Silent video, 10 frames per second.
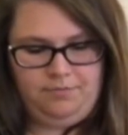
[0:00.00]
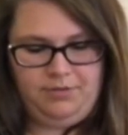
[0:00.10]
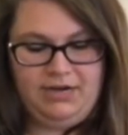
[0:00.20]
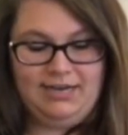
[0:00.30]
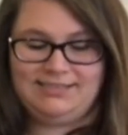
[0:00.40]

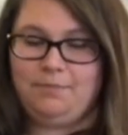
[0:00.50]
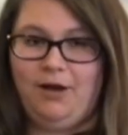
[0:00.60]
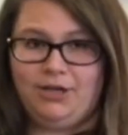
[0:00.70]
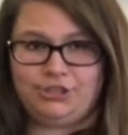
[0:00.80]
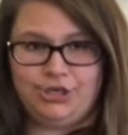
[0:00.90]
But it is a
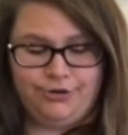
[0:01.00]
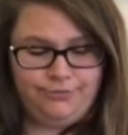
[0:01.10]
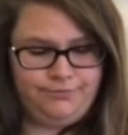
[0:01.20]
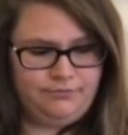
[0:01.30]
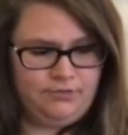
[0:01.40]
poncho.
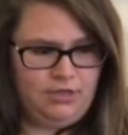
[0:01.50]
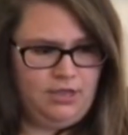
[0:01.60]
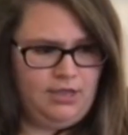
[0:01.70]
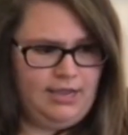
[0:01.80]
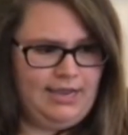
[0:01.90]

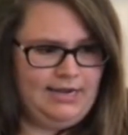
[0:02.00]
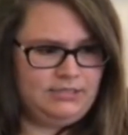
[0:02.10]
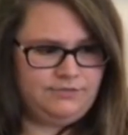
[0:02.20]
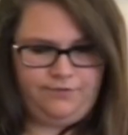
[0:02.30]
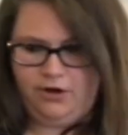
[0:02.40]
And
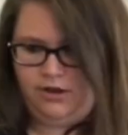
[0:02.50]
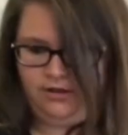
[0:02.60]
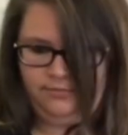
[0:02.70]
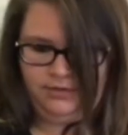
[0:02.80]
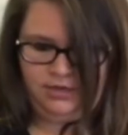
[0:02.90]
it's
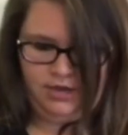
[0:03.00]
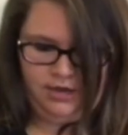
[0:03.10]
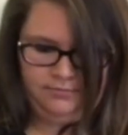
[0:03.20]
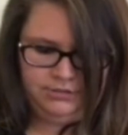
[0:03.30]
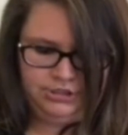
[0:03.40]
from
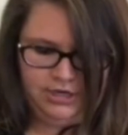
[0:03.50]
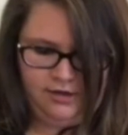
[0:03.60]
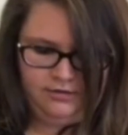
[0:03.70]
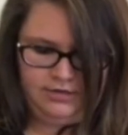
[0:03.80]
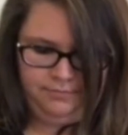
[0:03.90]

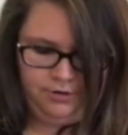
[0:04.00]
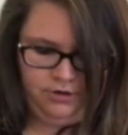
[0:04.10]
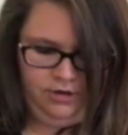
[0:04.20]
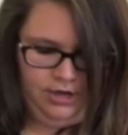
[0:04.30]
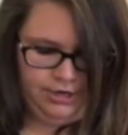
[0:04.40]
Michelle Knit
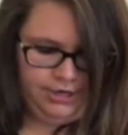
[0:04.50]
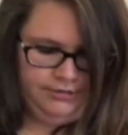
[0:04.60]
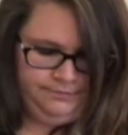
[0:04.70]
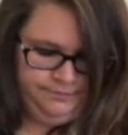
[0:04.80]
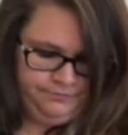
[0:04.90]
Pearl
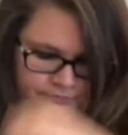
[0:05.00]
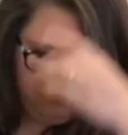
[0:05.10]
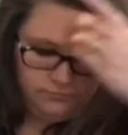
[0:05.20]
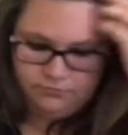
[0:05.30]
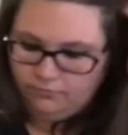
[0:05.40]
Hunter.
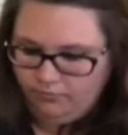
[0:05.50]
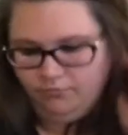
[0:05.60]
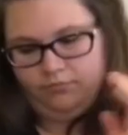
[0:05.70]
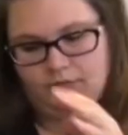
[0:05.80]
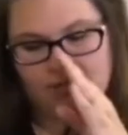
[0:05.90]

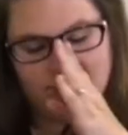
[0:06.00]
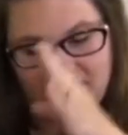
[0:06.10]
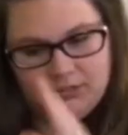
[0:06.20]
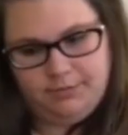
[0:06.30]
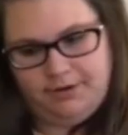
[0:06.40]

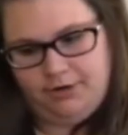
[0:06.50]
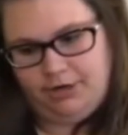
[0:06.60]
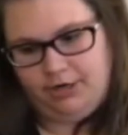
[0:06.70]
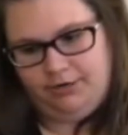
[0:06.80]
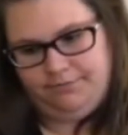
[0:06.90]
Talked about
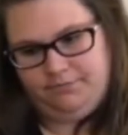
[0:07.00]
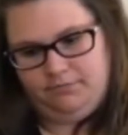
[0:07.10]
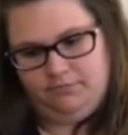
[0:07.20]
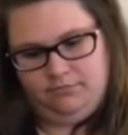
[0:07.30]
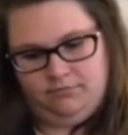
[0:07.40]
her
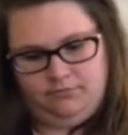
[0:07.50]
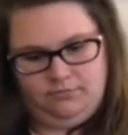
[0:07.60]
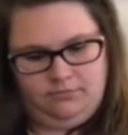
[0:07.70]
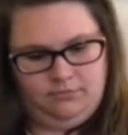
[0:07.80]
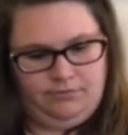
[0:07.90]

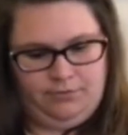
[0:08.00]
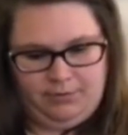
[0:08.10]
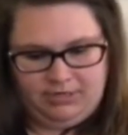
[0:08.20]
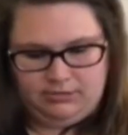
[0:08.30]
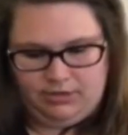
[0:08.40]
a few
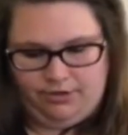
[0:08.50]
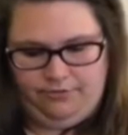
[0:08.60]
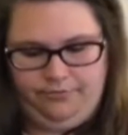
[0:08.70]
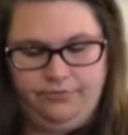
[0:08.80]
minutes ago.